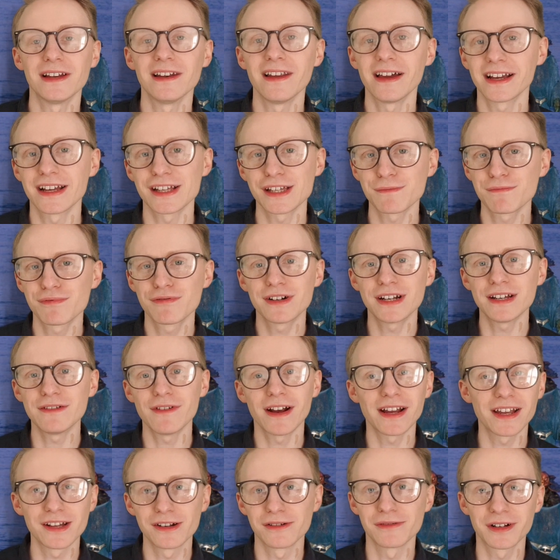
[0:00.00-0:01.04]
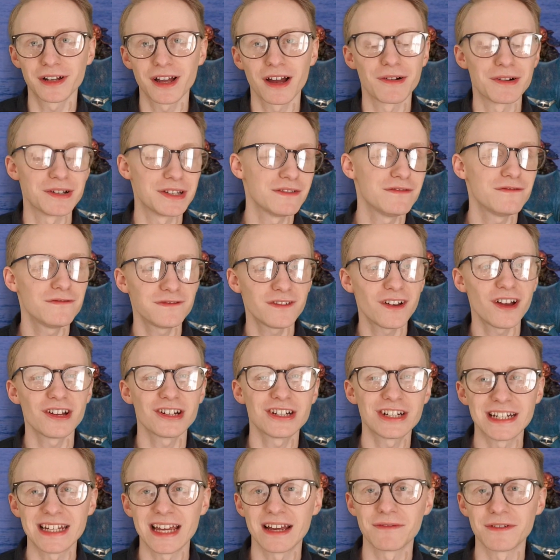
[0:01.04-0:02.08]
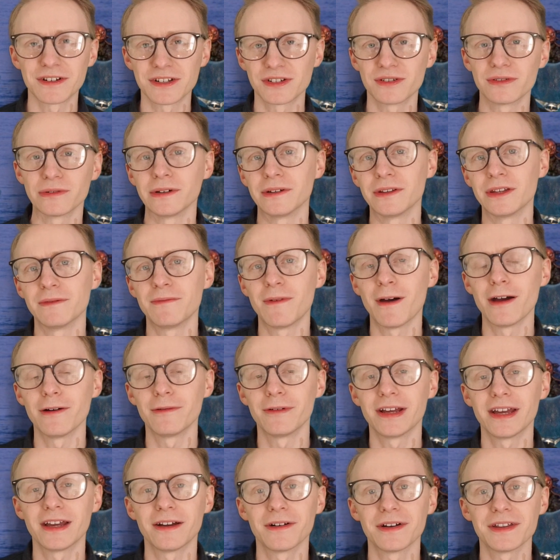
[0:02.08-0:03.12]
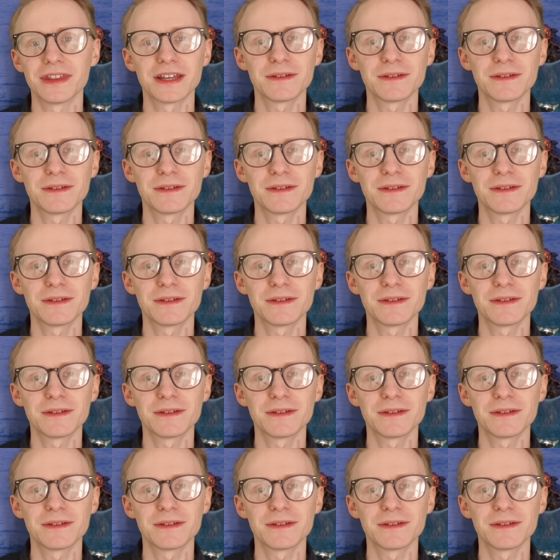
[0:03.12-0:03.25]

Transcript: Like, it's a pretty regular occurrence in virtually every story of the Pertwee era.